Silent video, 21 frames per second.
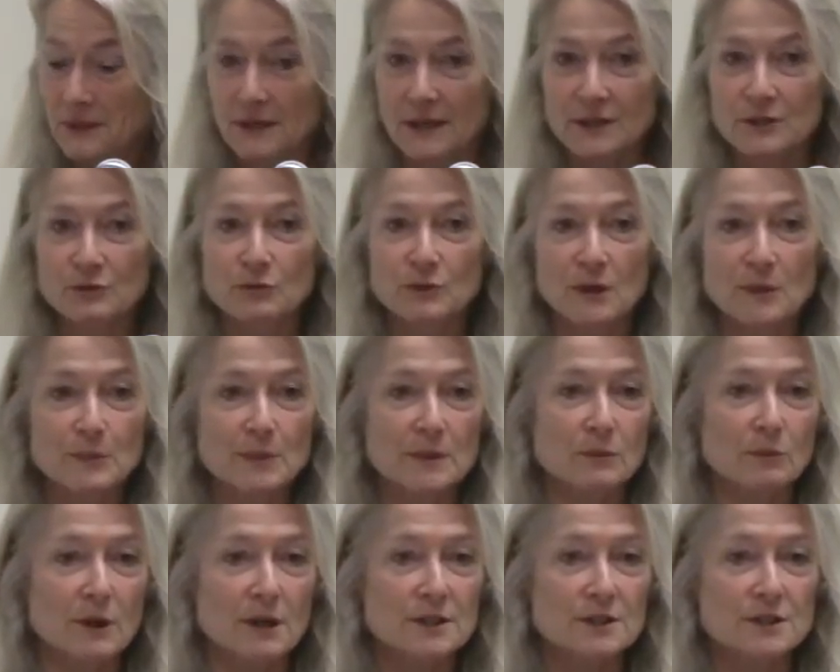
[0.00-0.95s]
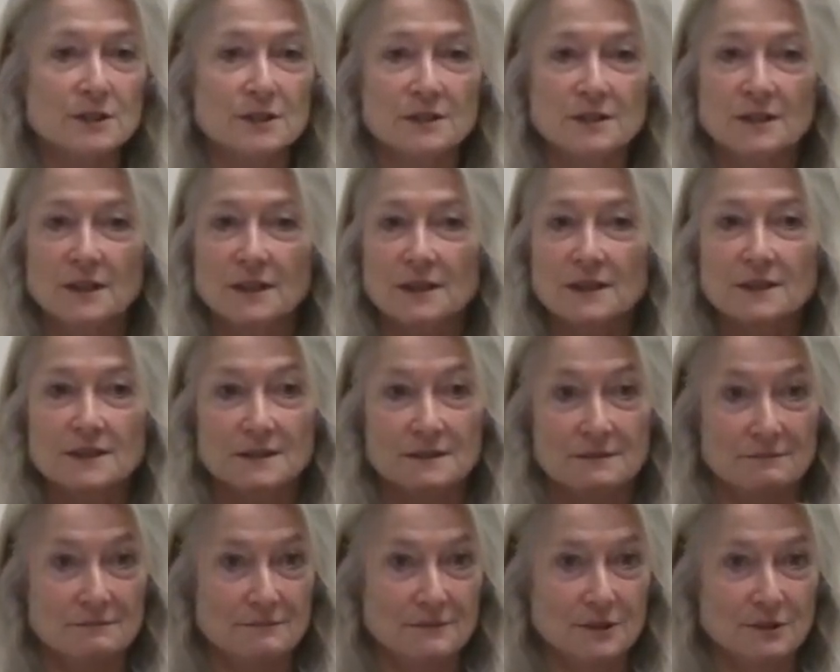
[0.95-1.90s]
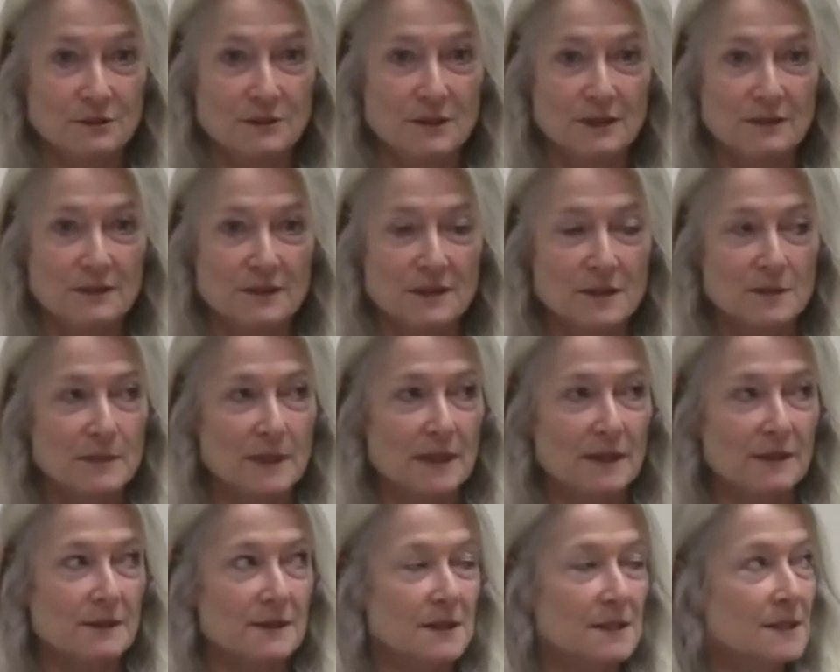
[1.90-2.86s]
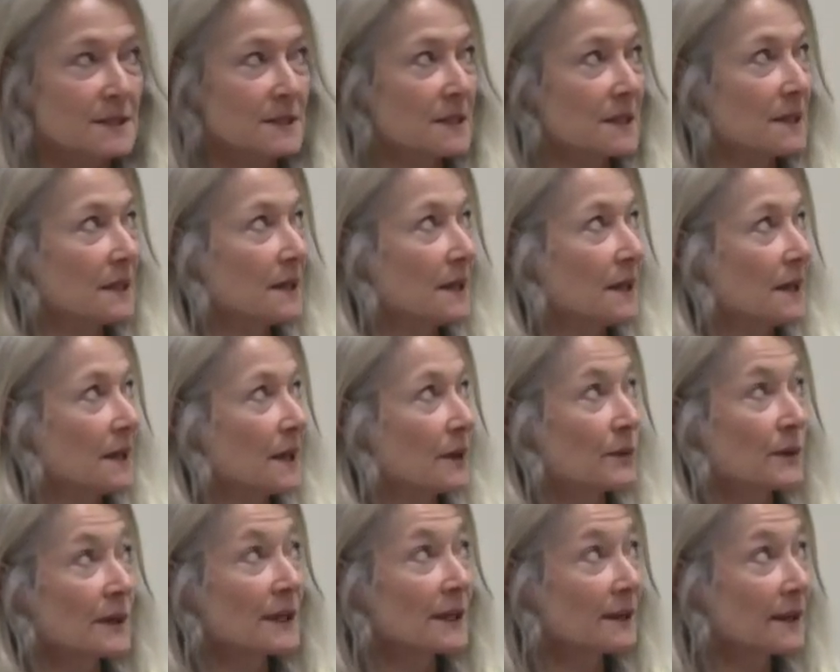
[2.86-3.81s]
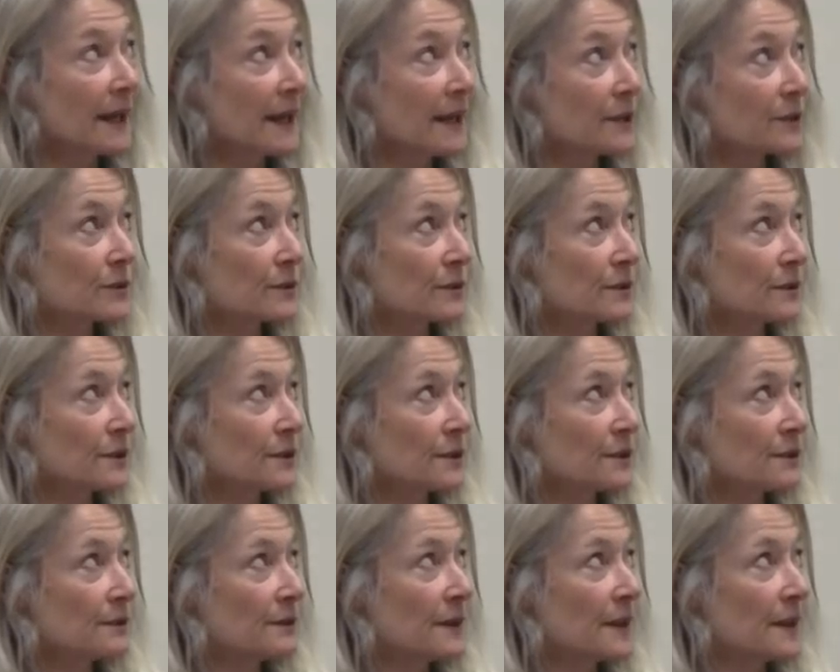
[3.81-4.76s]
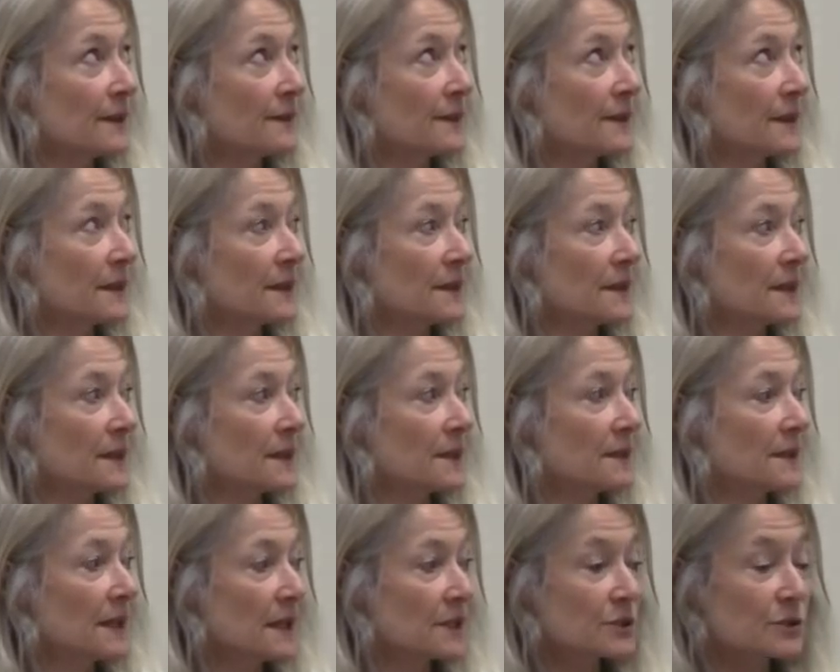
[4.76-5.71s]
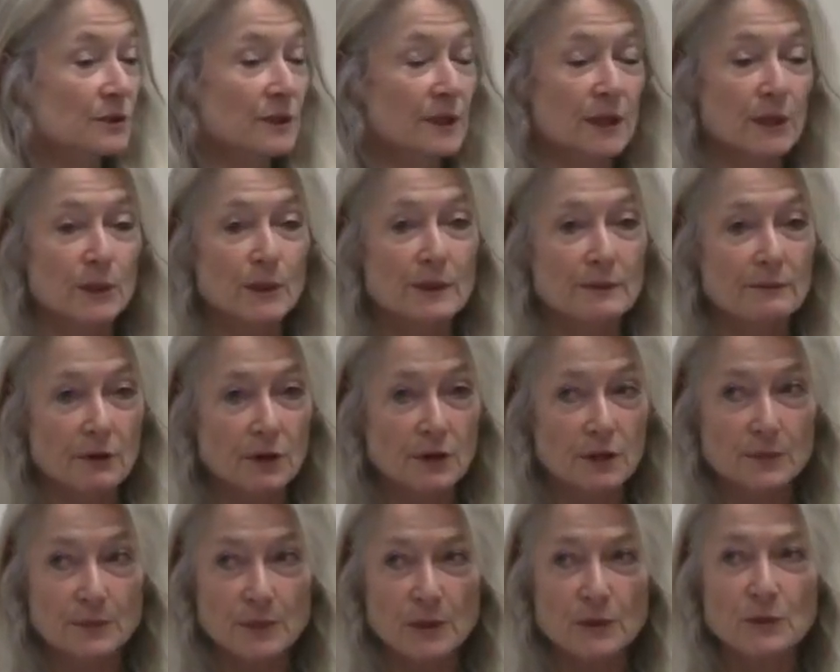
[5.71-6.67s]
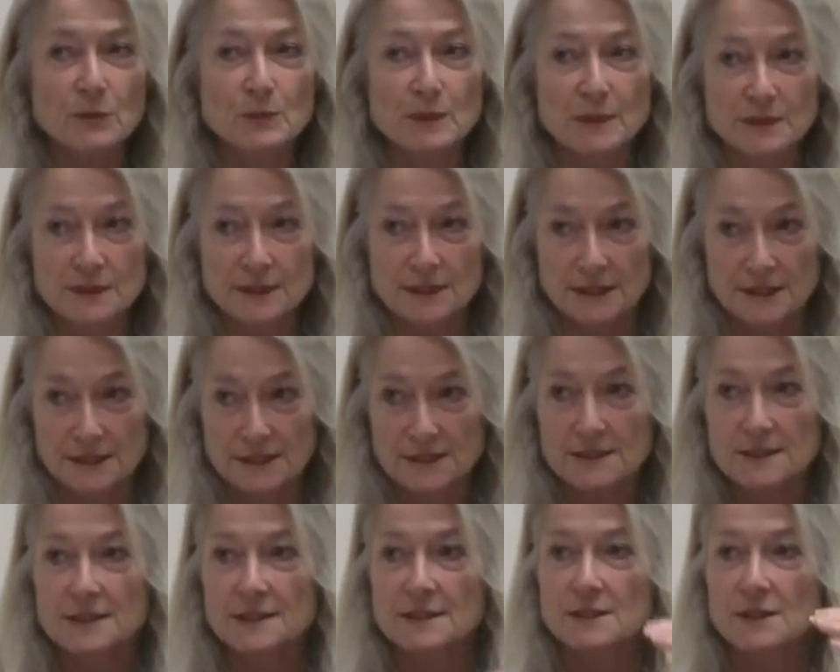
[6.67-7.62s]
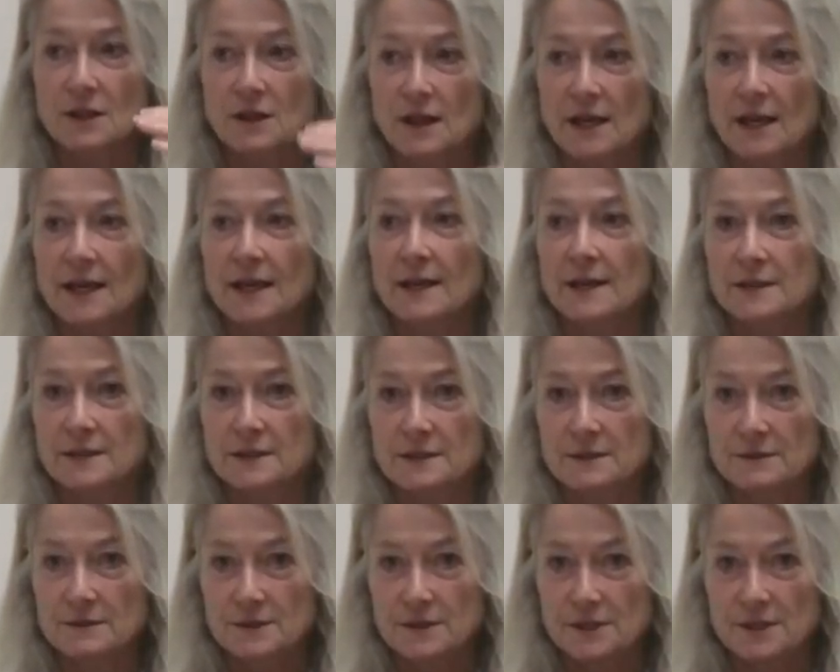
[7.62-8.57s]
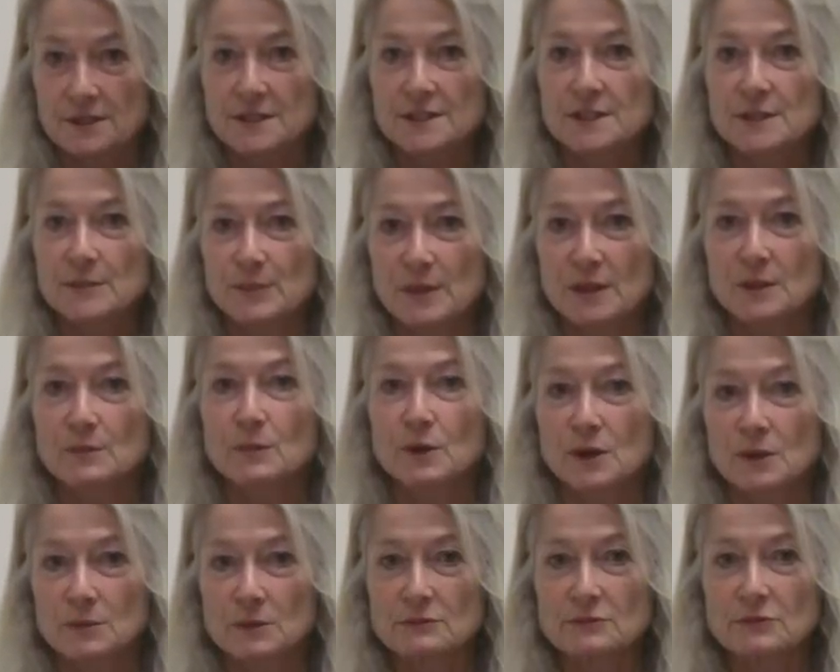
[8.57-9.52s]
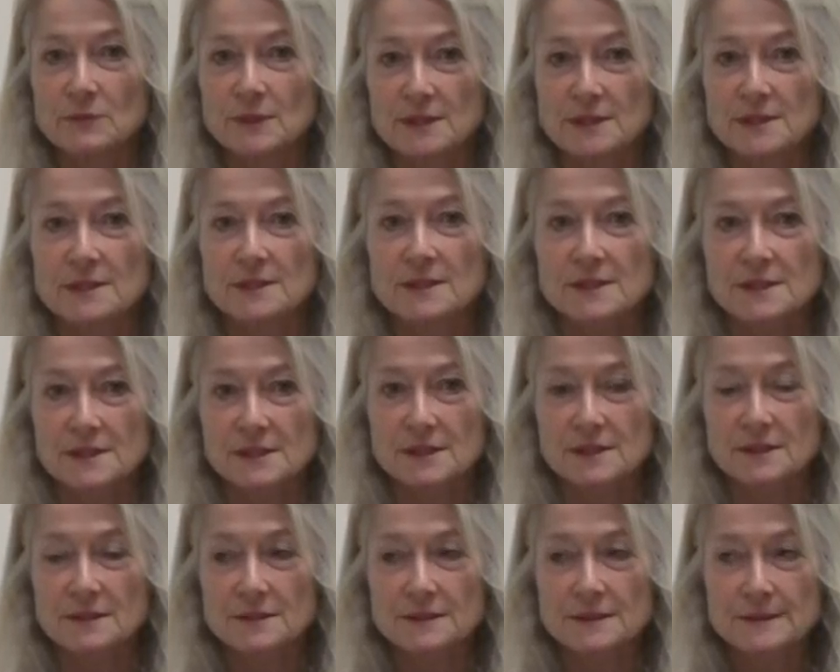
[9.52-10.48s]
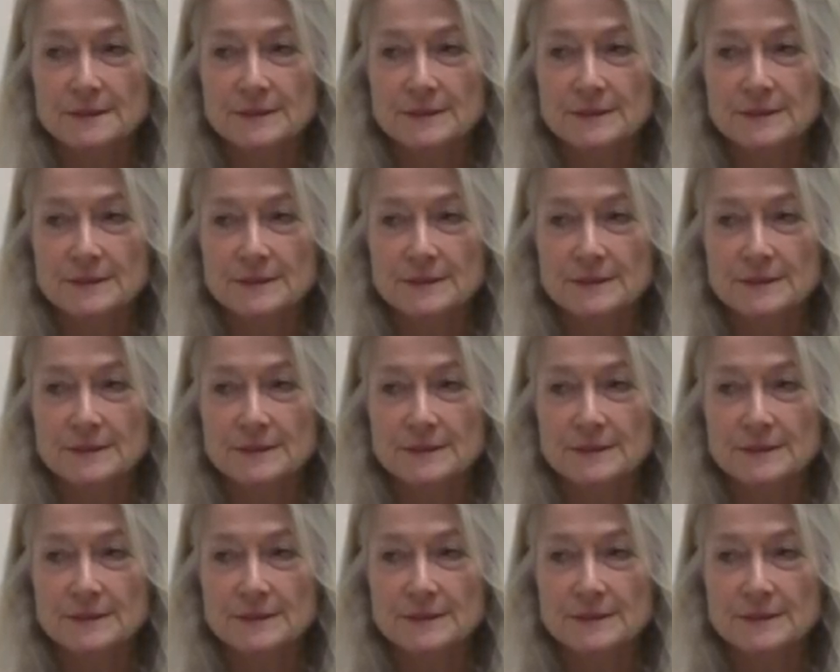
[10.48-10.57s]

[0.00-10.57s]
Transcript: I grew up in Washington. I knew nothing about this. Only later learned that the National Gallery of Art, both buildings, is clad in Tennessee pink marble from East Tennessee.